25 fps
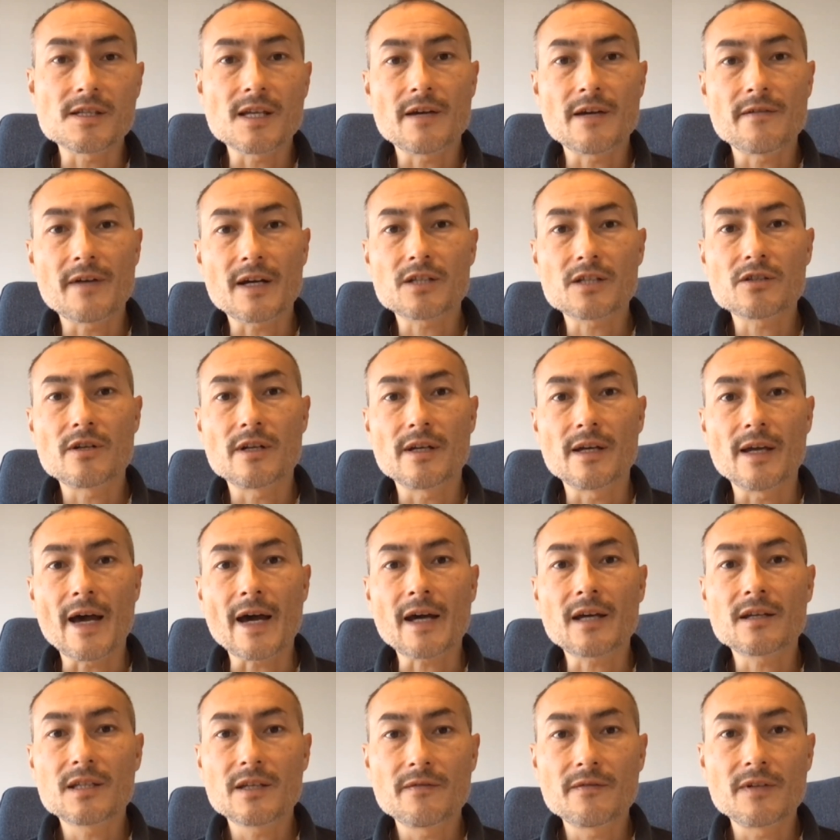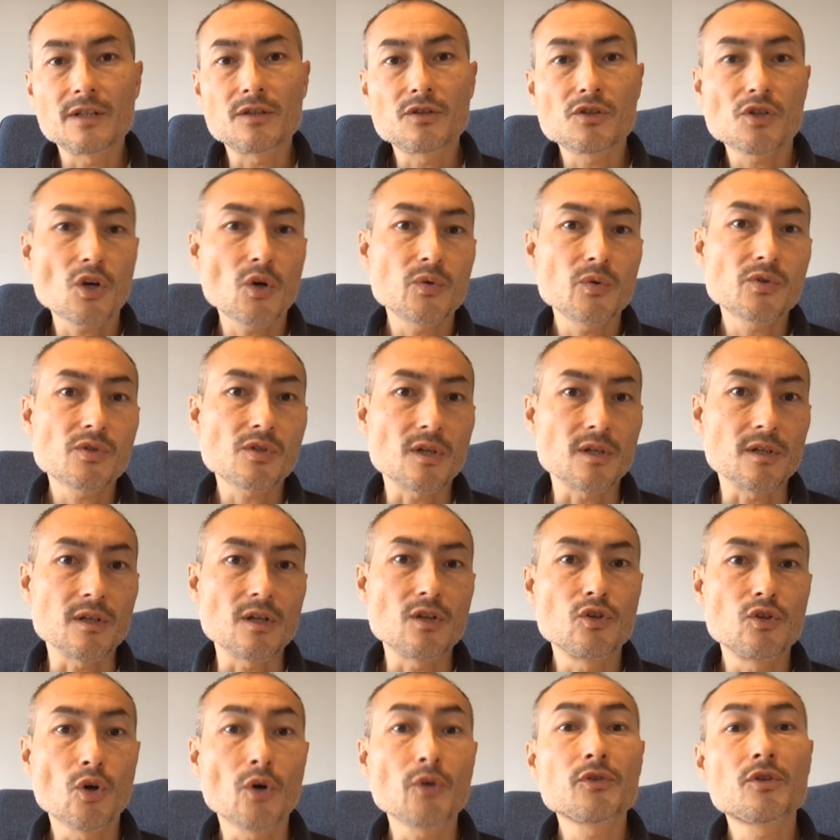they have actually actively chosen
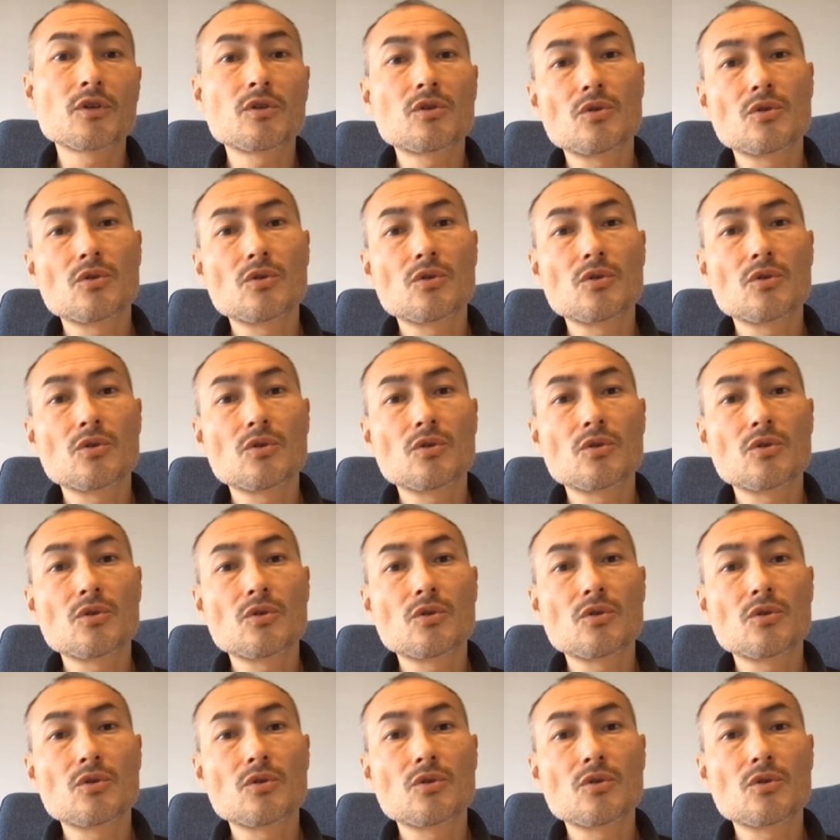not